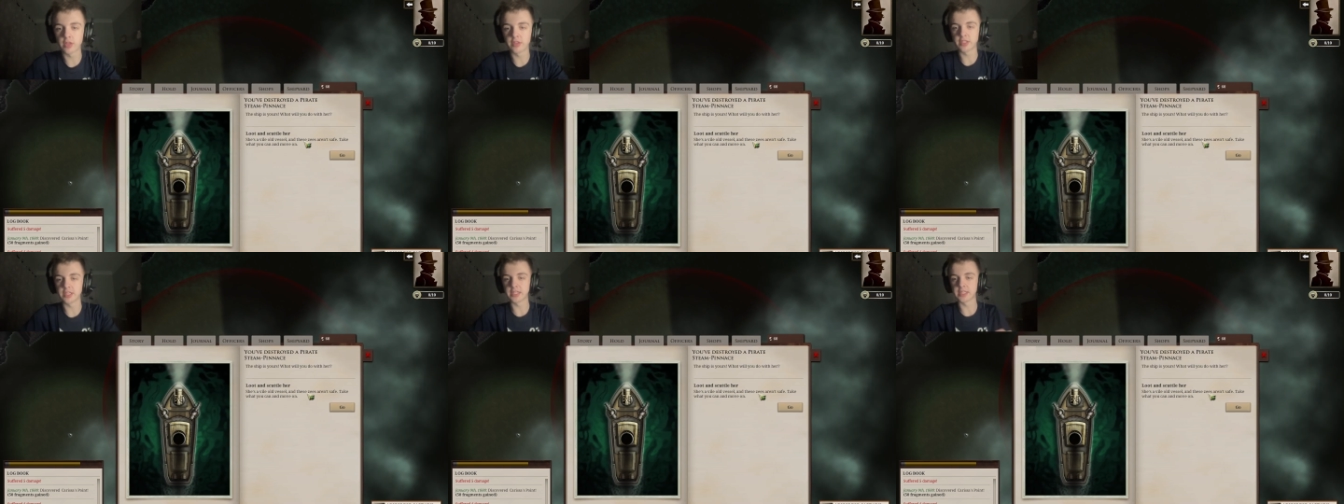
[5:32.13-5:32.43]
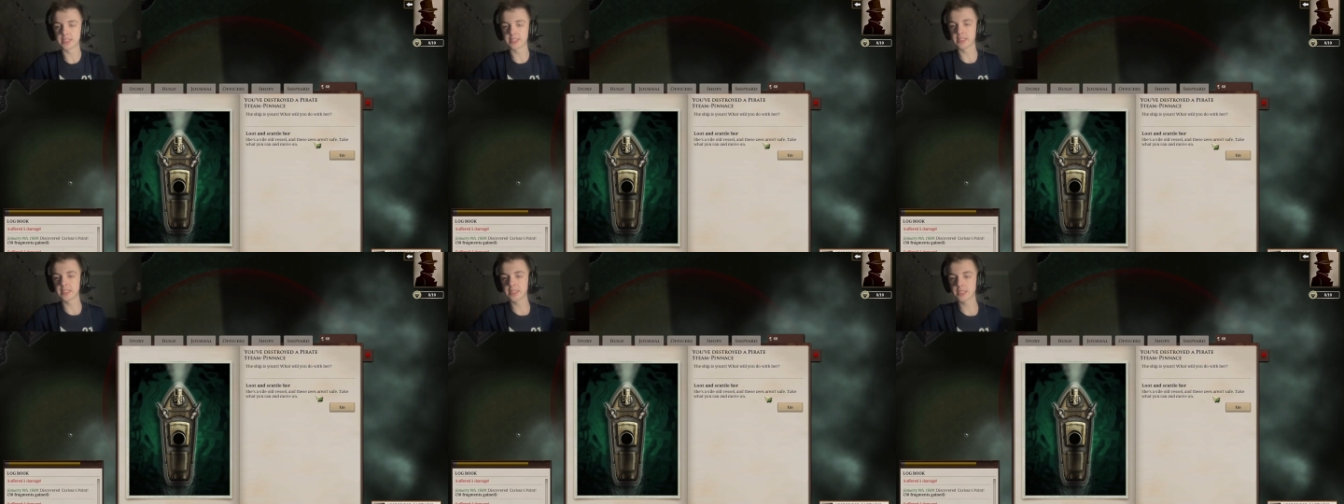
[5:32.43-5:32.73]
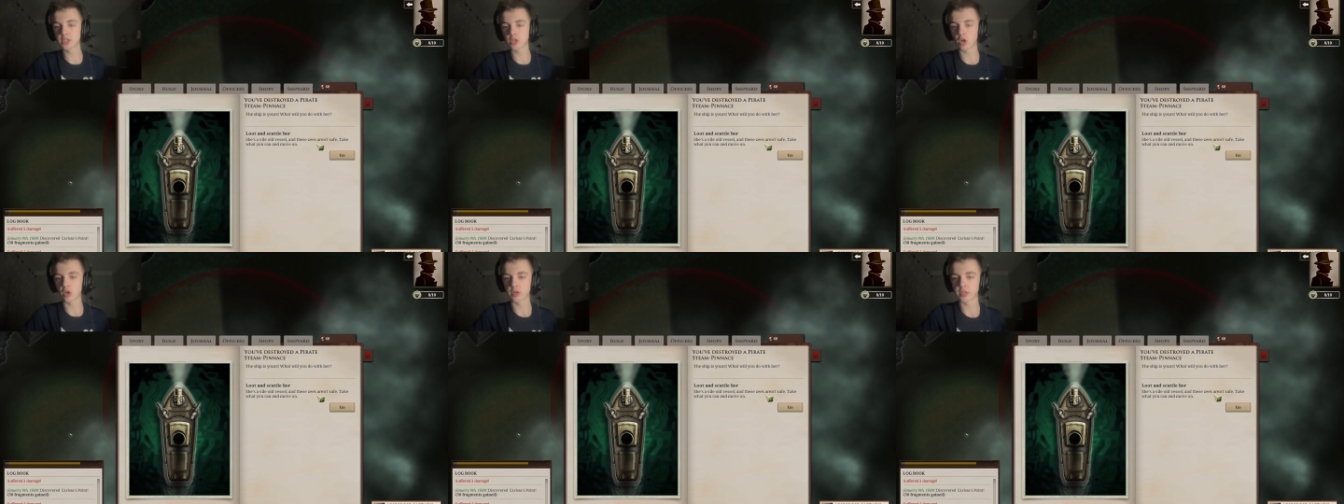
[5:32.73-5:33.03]
and these
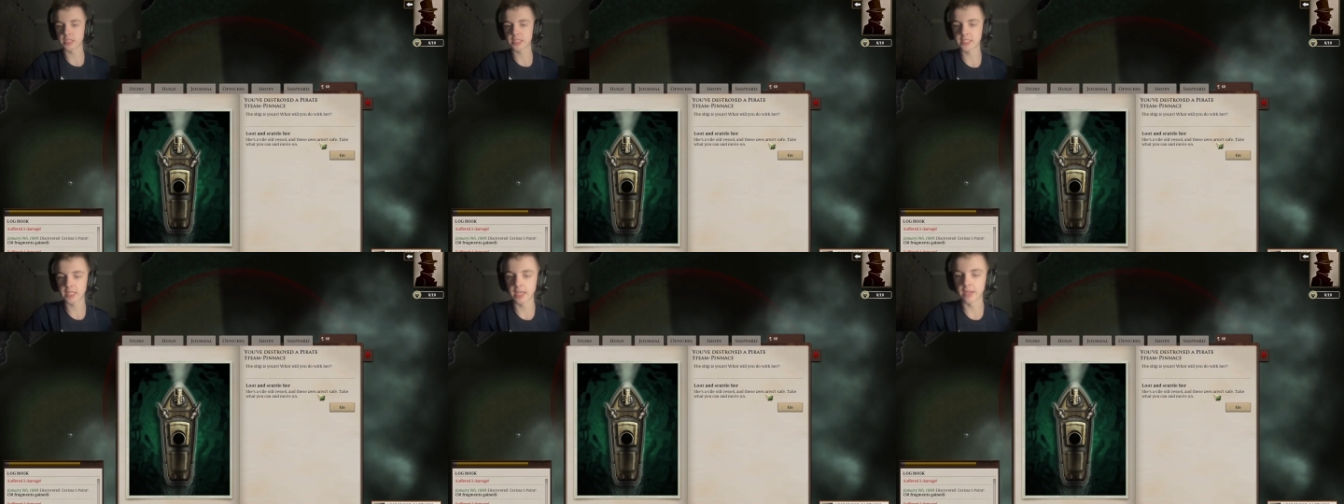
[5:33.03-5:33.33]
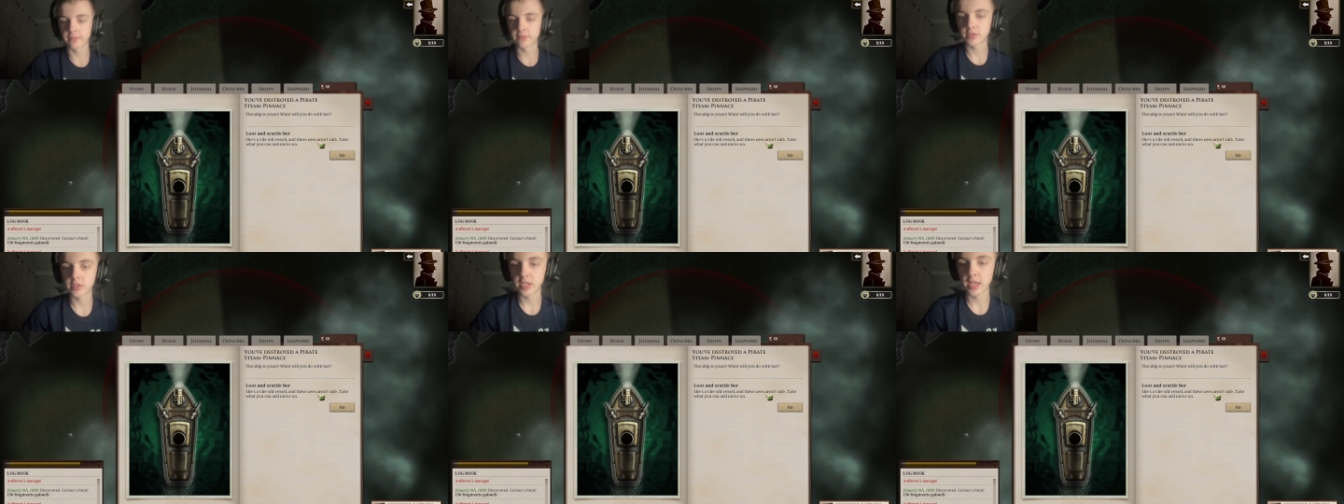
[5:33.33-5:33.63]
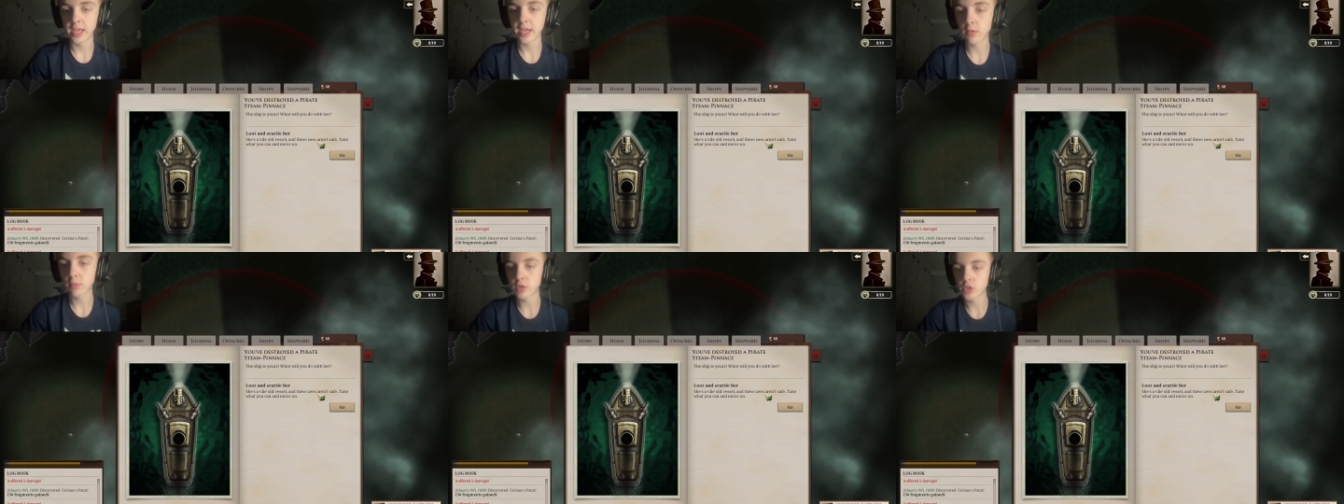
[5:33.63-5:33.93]
Zees aren't safe.
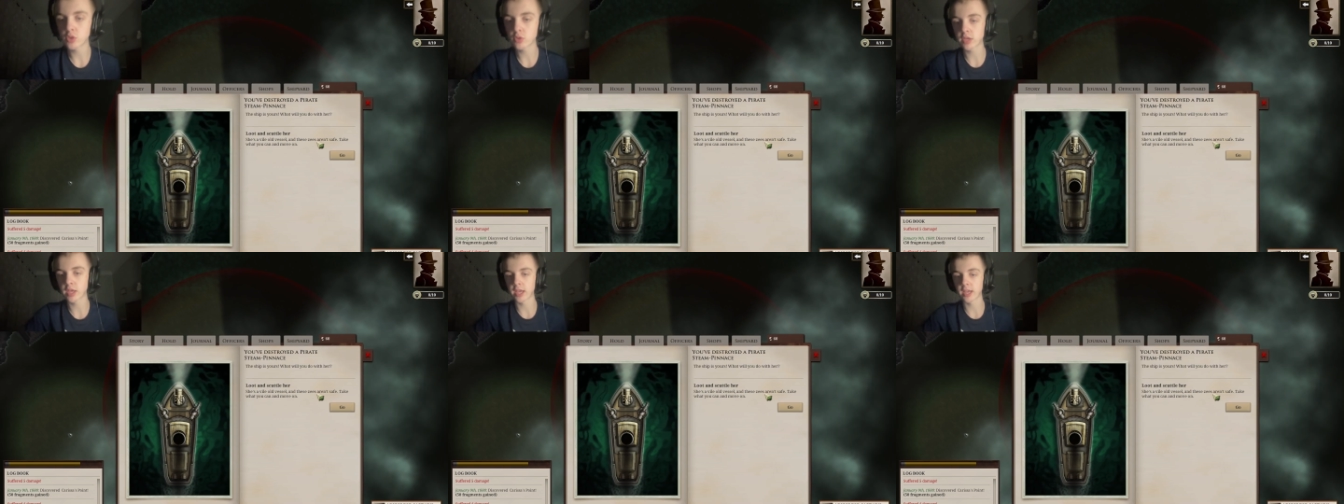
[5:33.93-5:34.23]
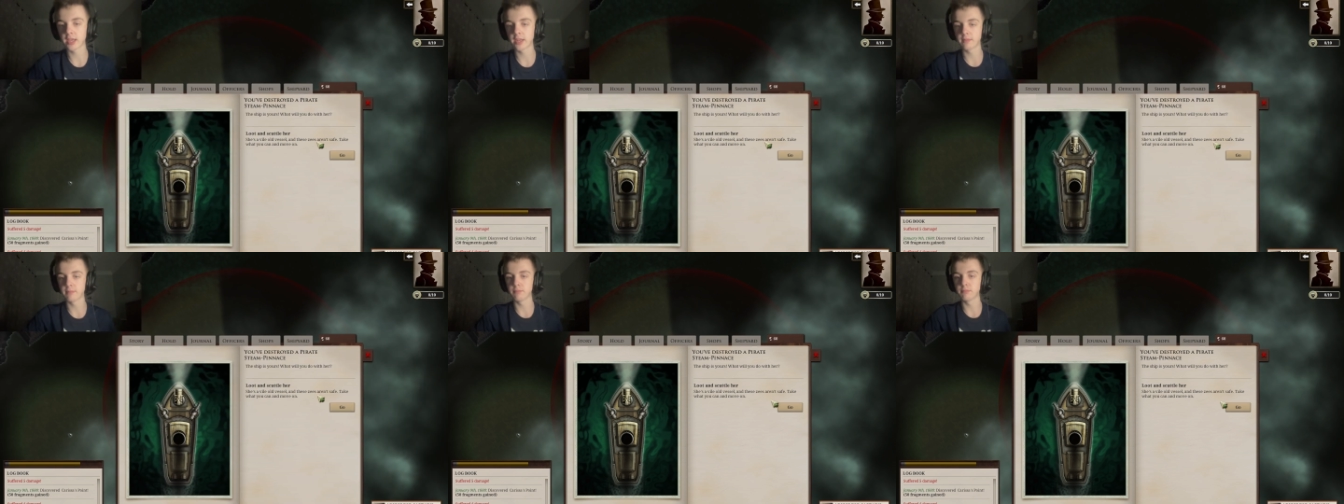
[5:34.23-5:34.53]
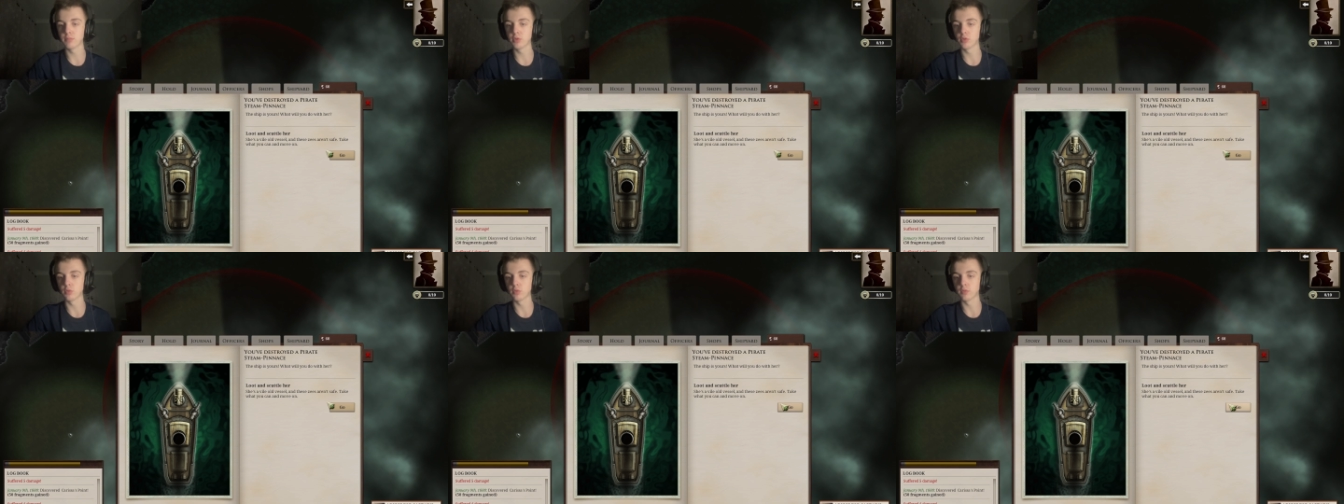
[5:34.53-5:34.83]
Take what you can
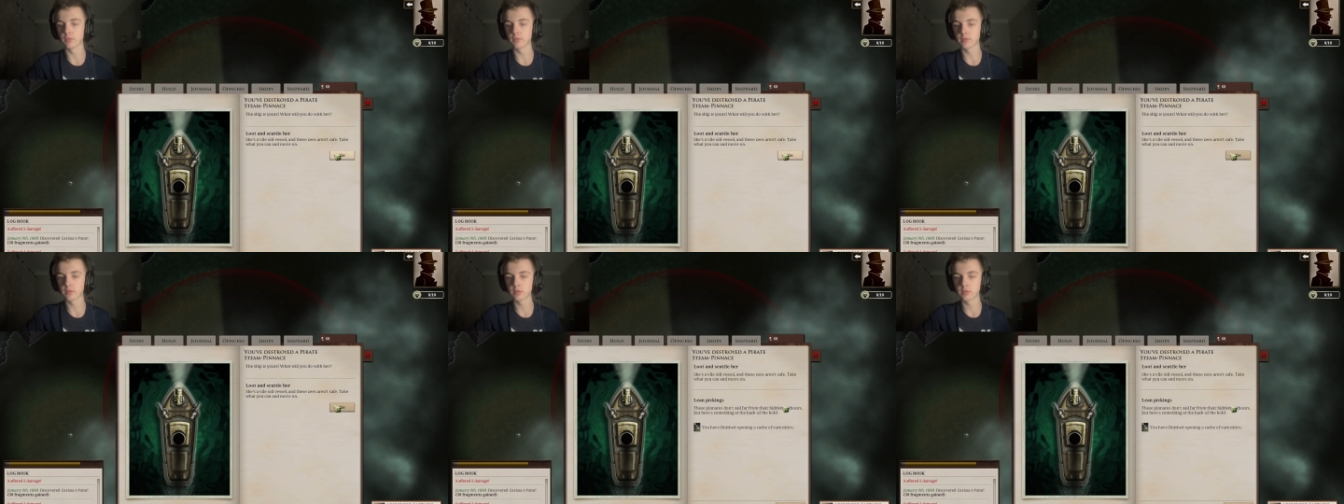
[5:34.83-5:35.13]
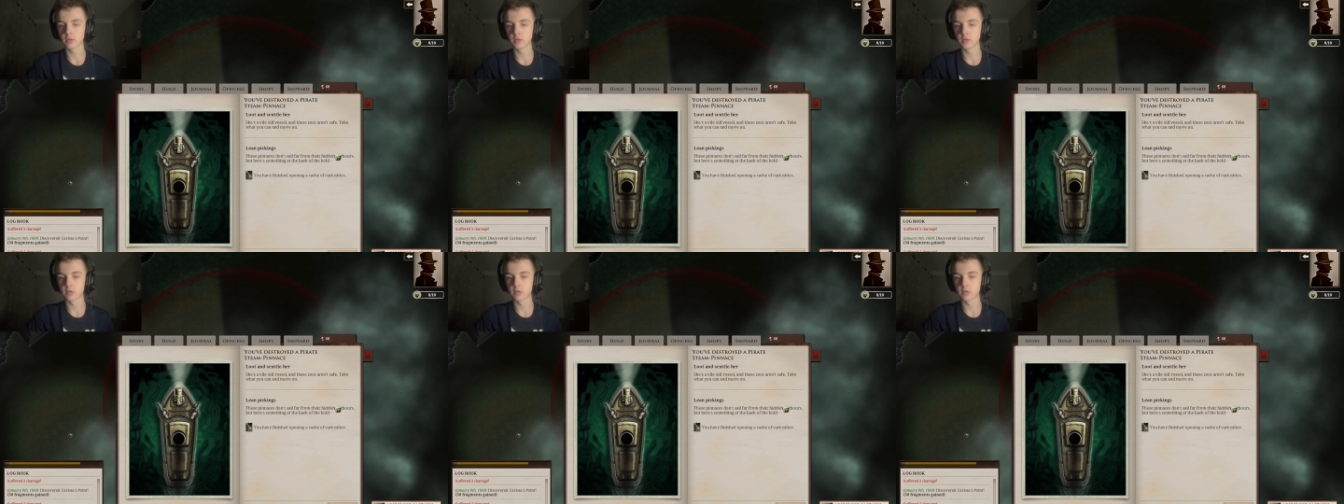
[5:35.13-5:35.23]
and move.